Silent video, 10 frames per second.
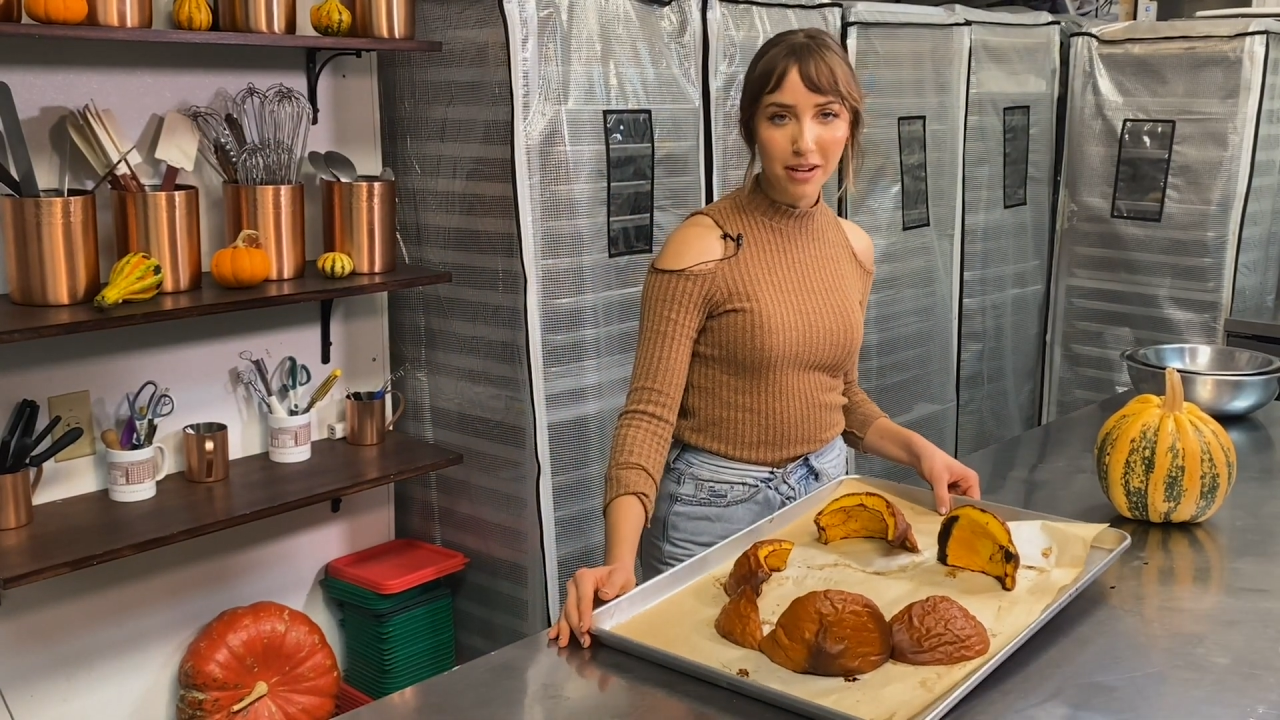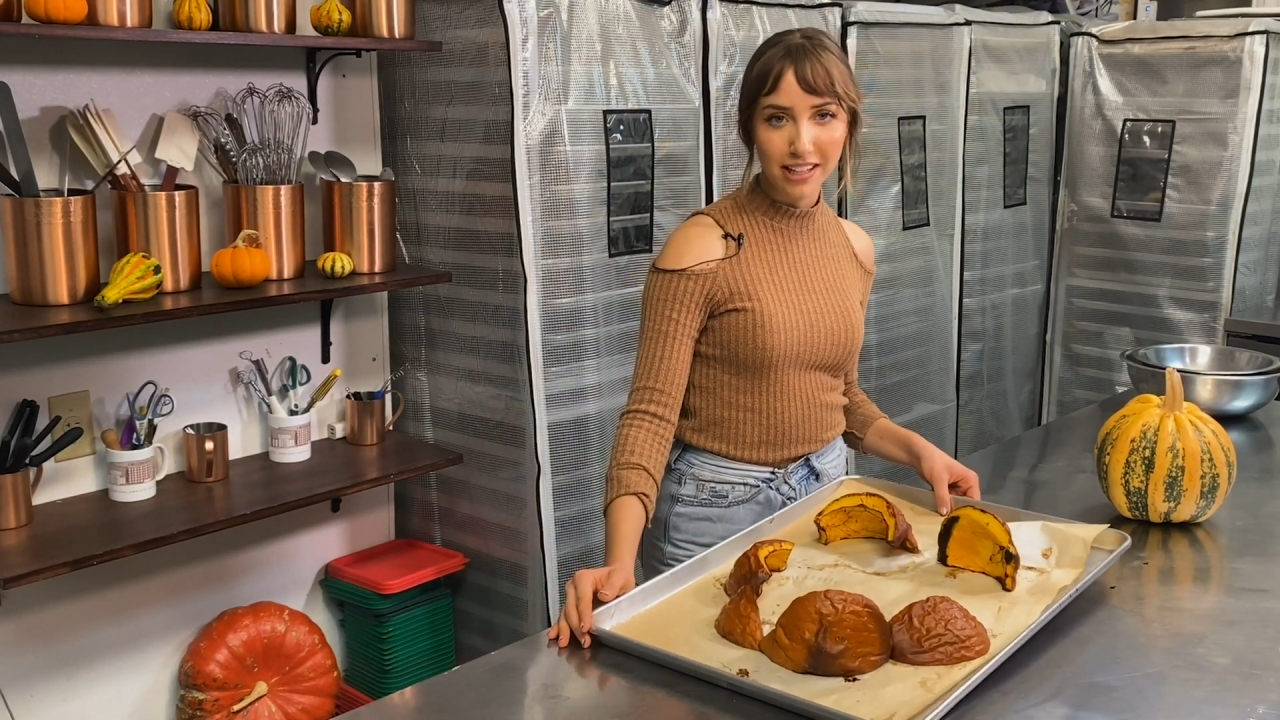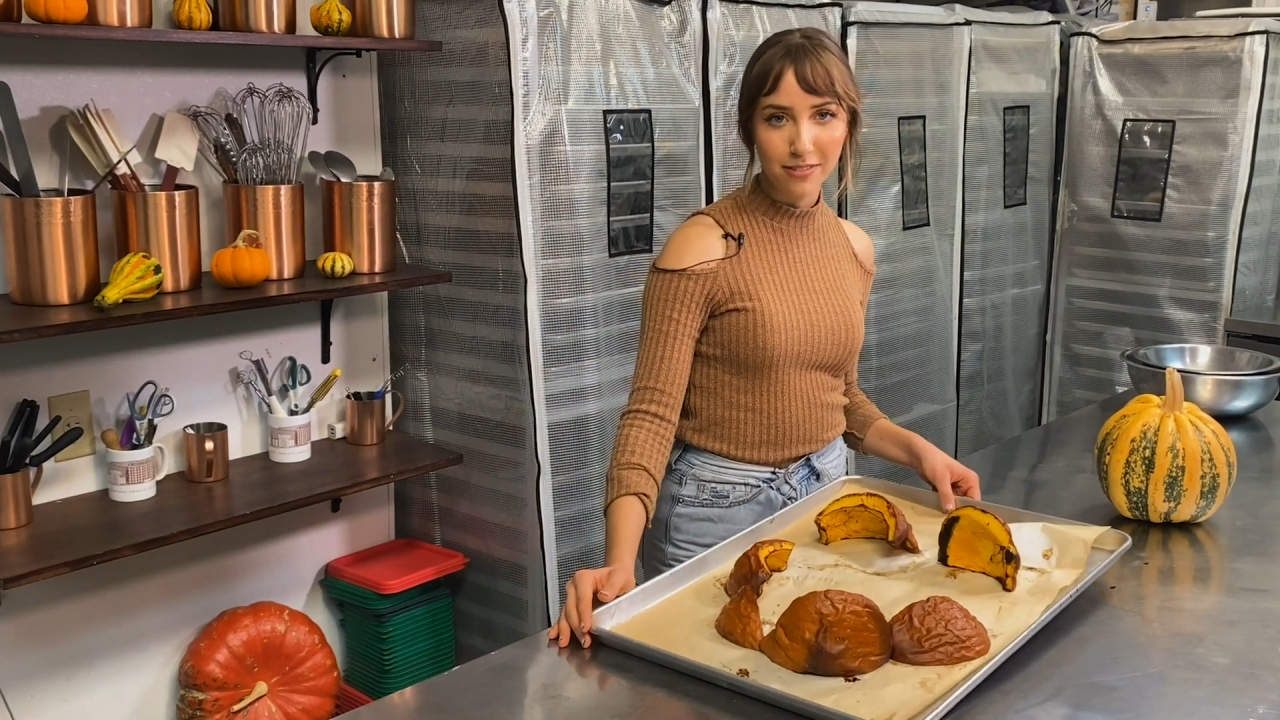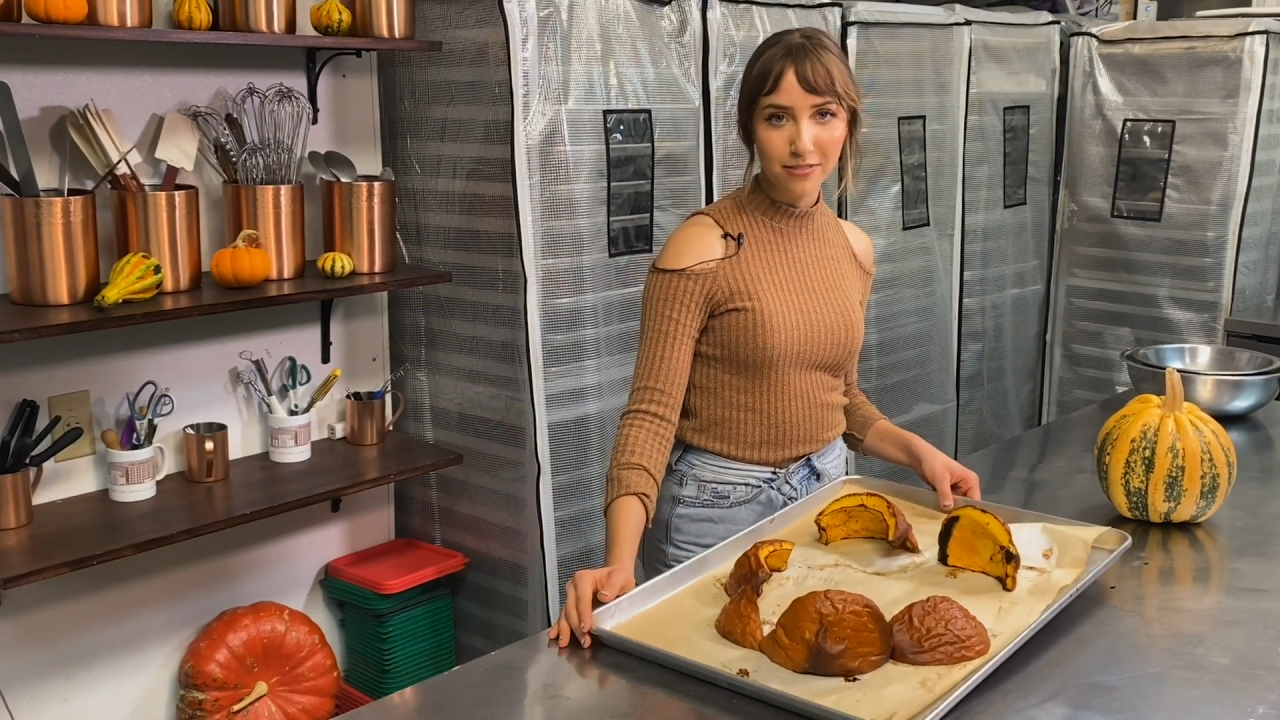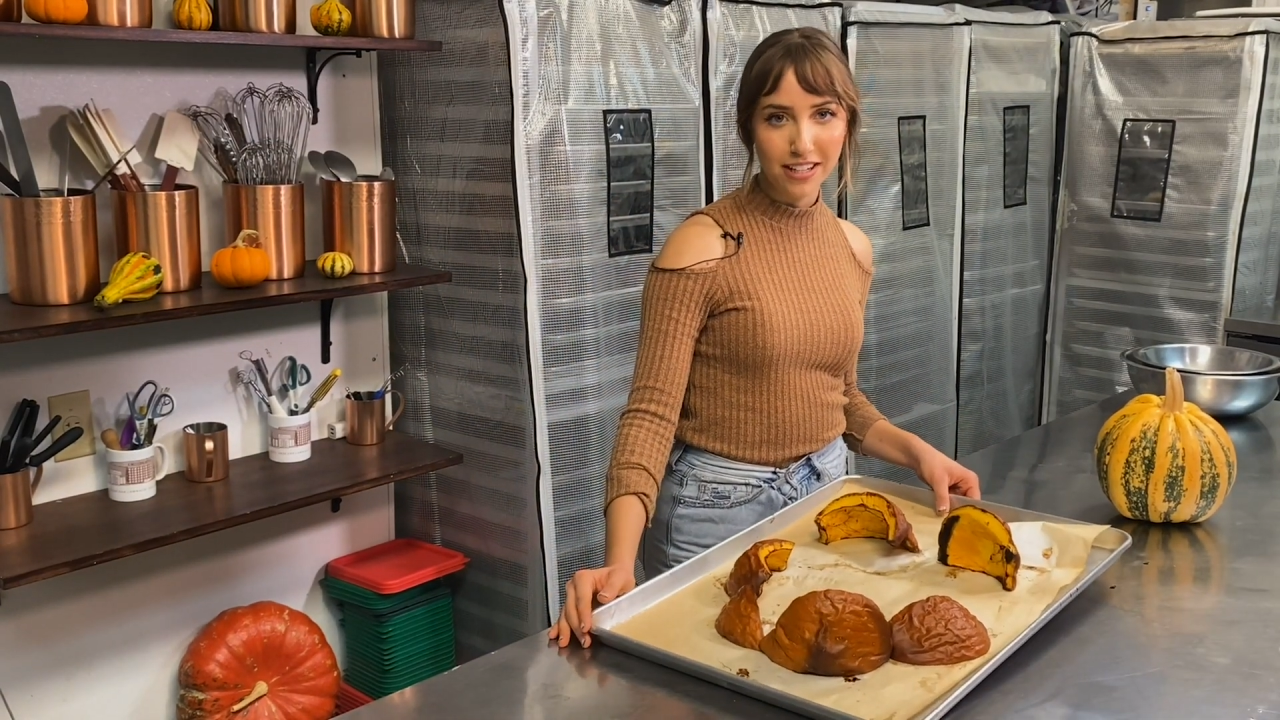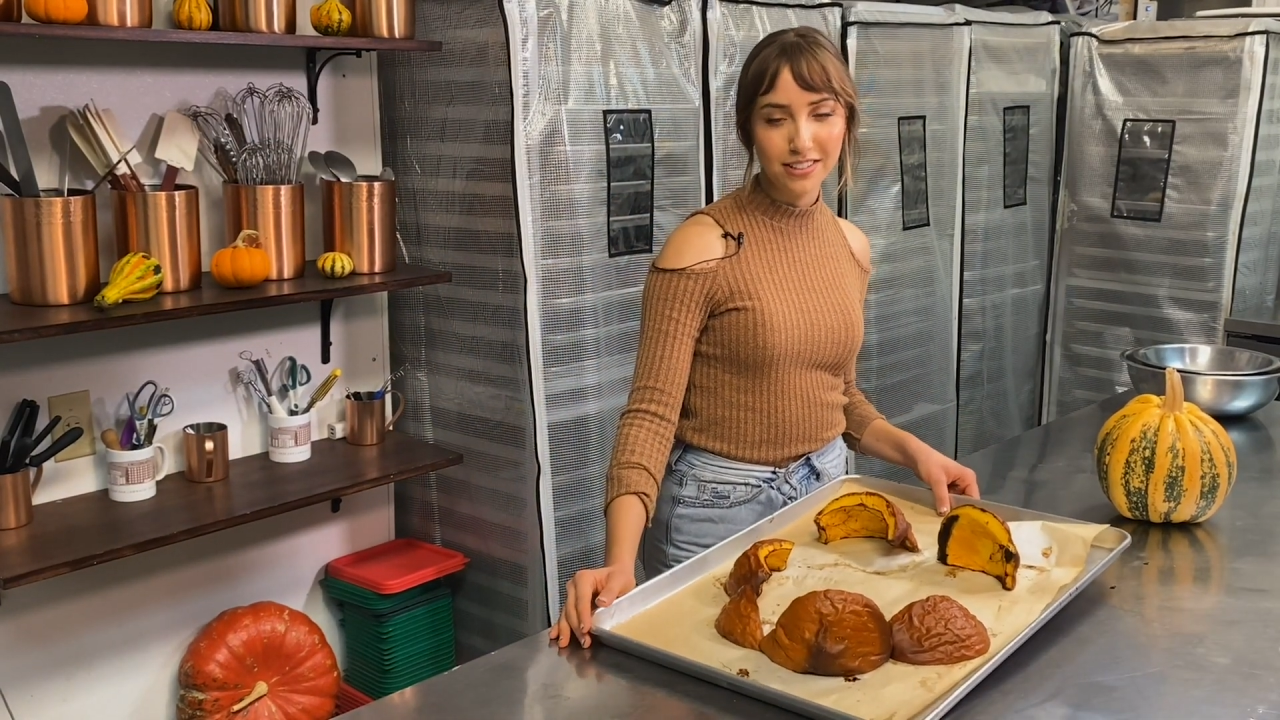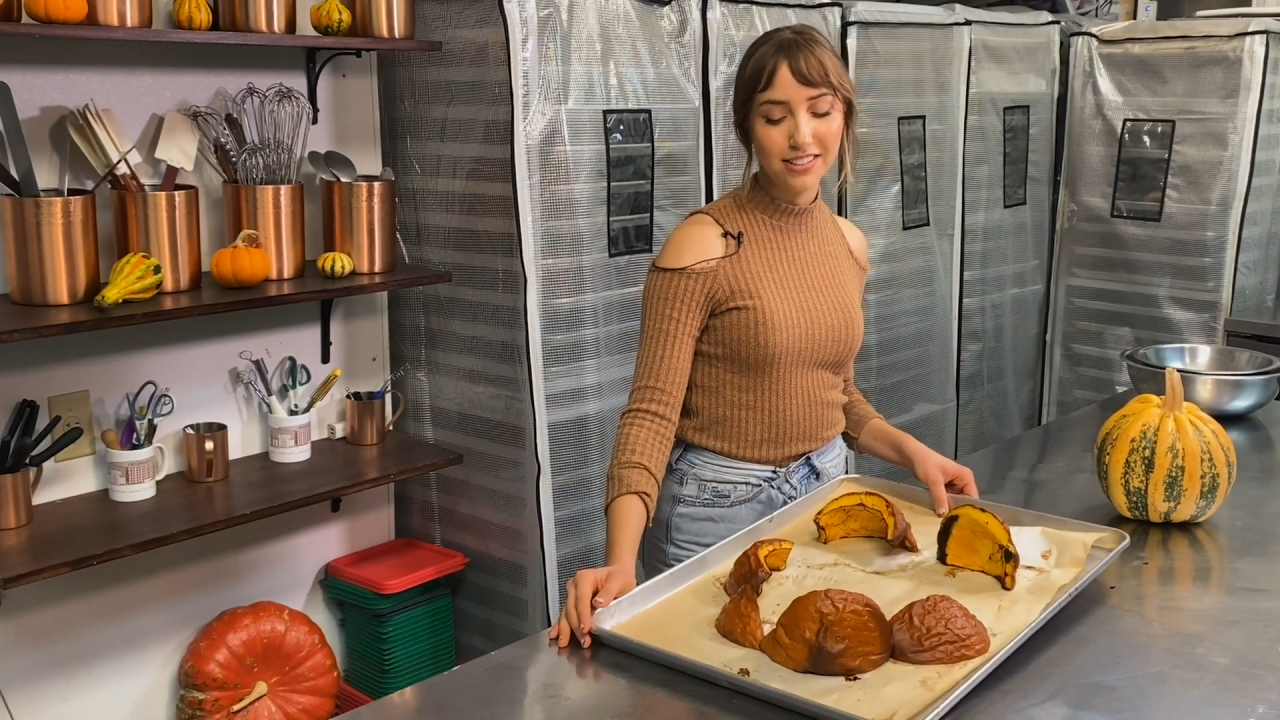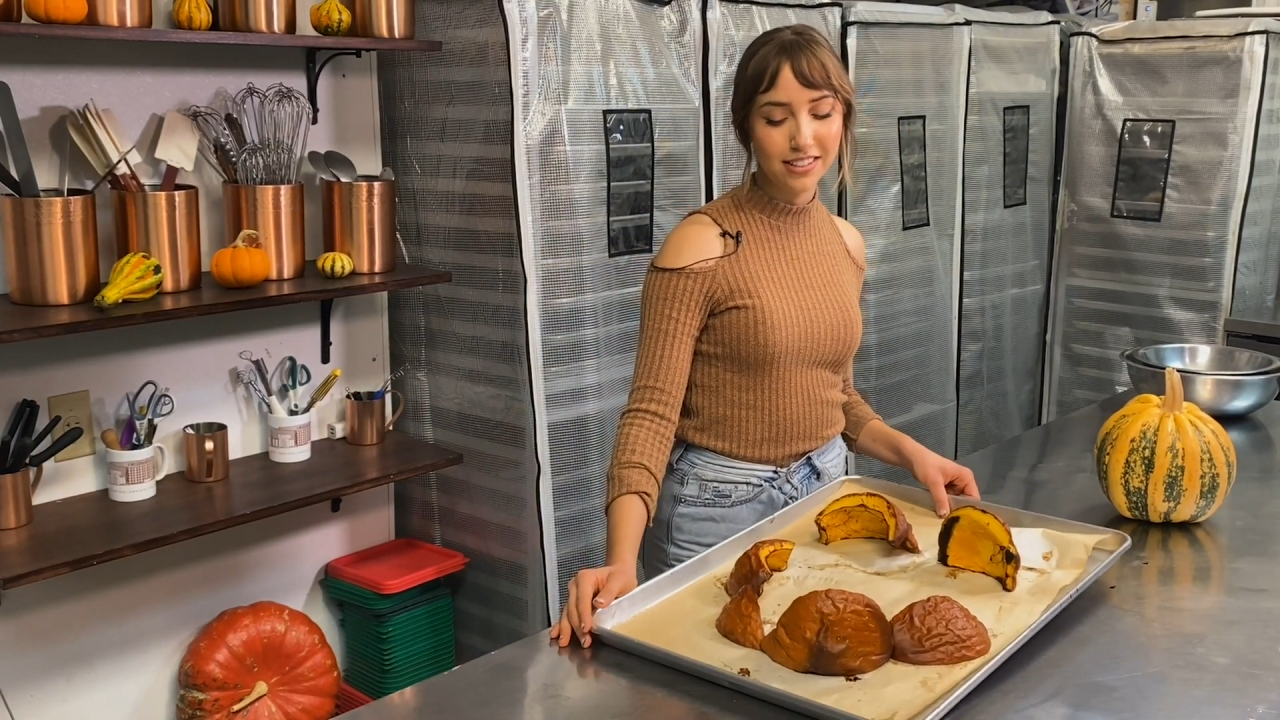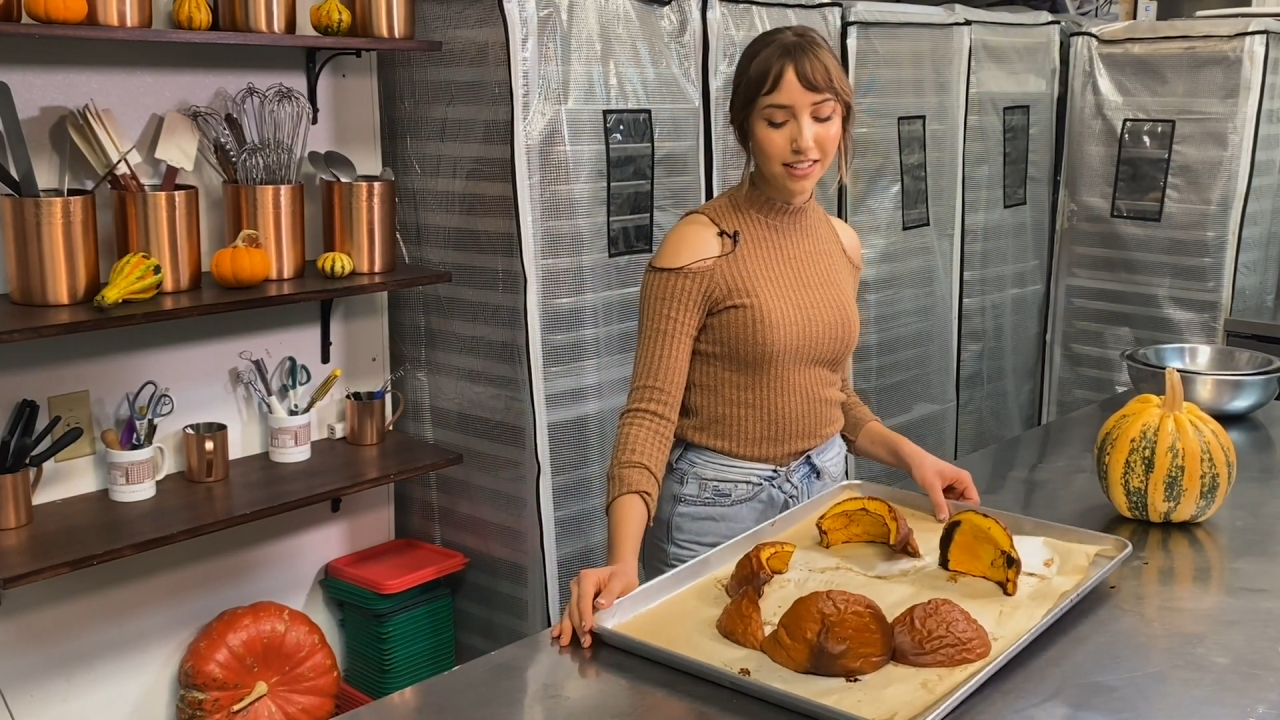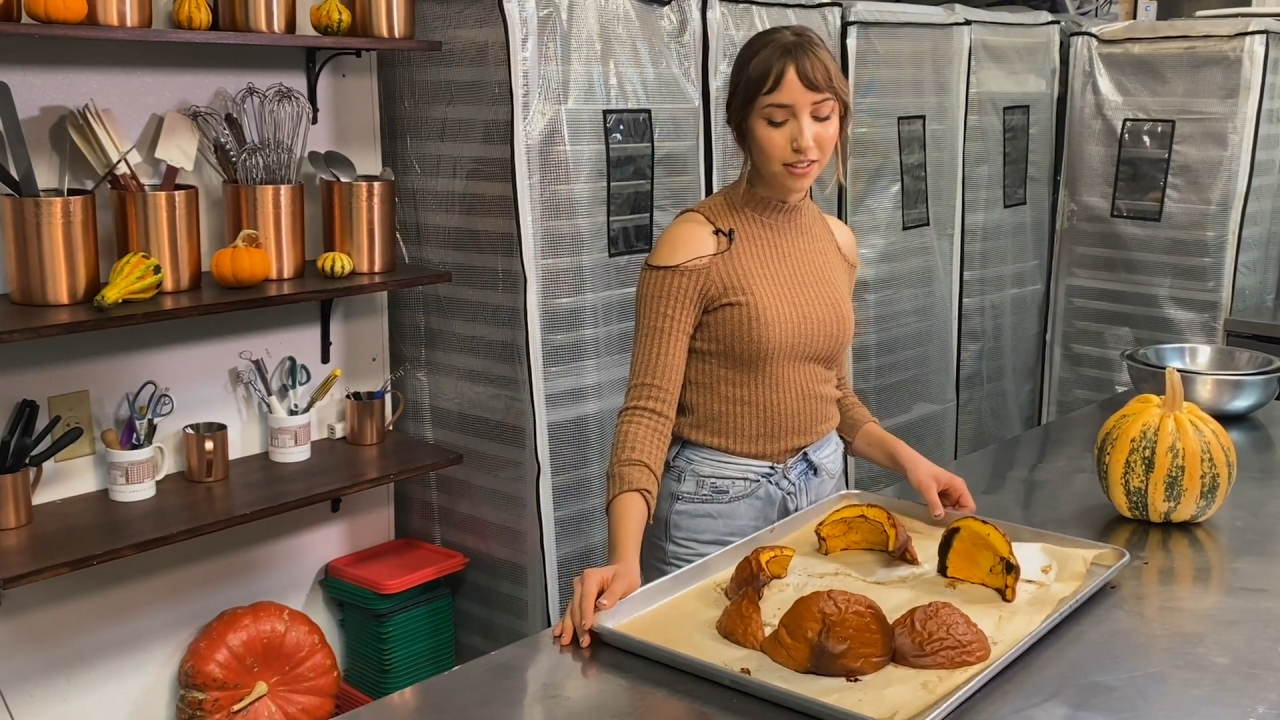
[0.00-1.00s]
face
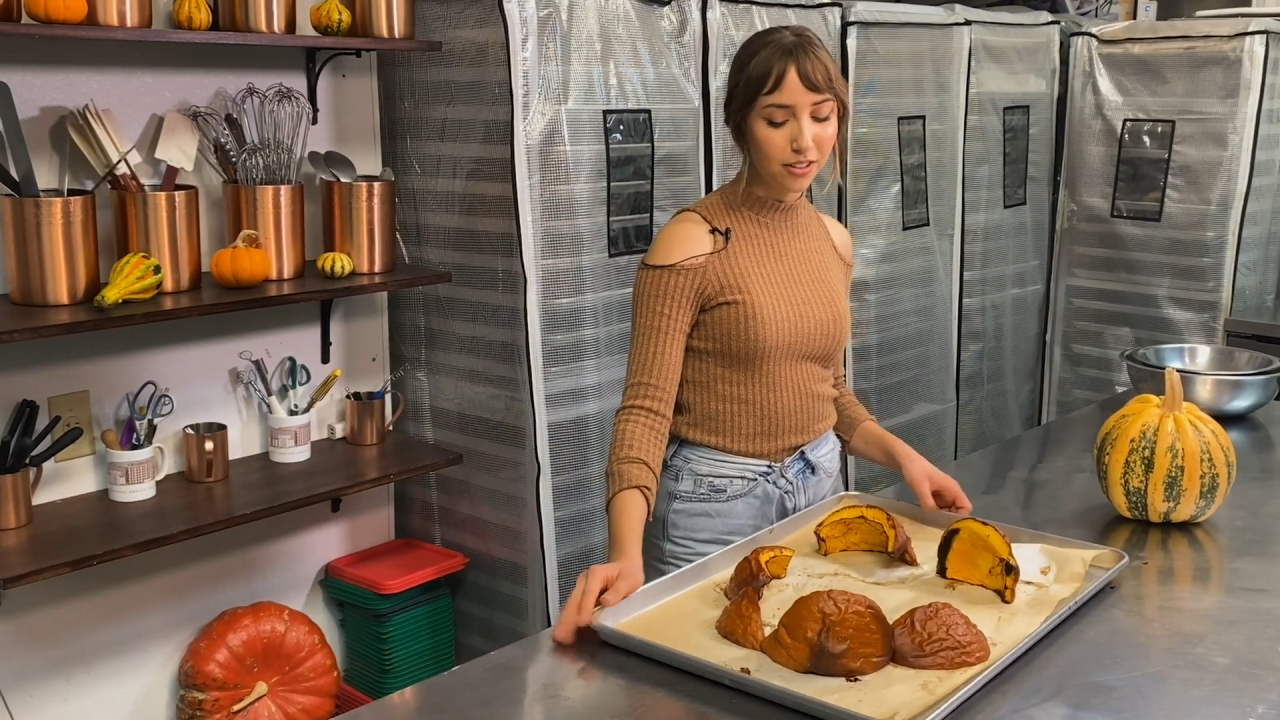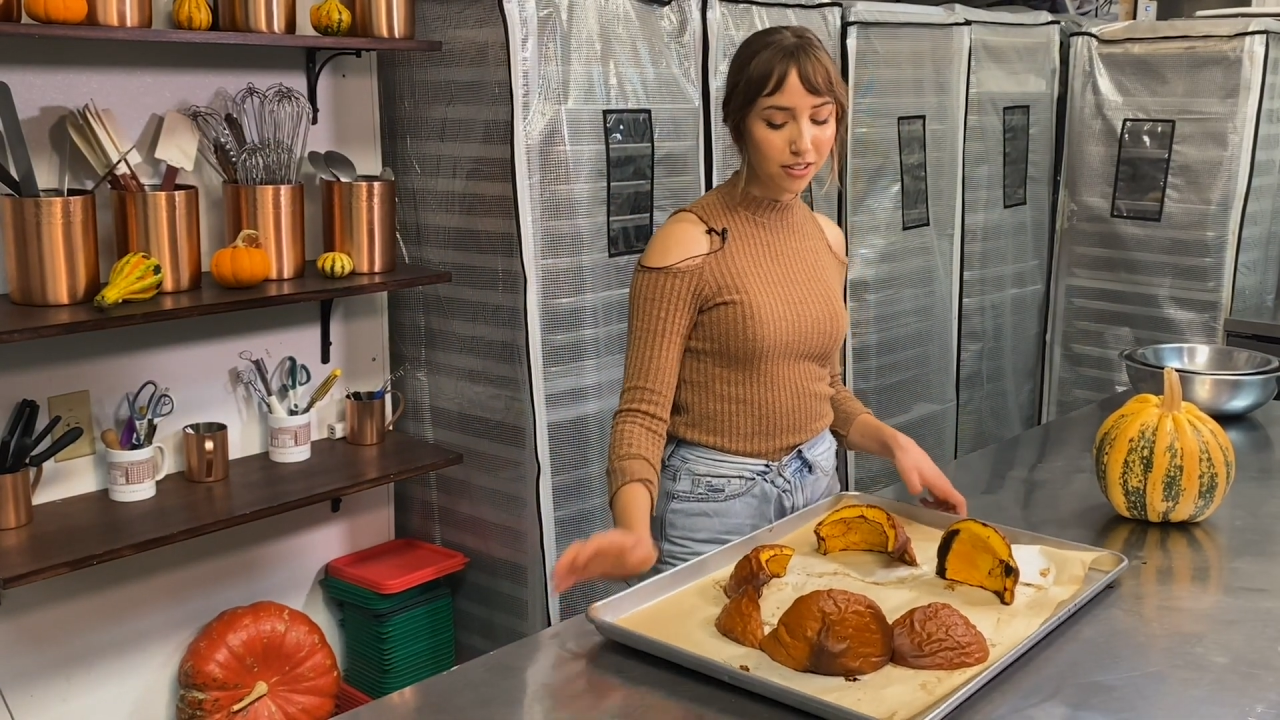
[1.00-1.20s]
still.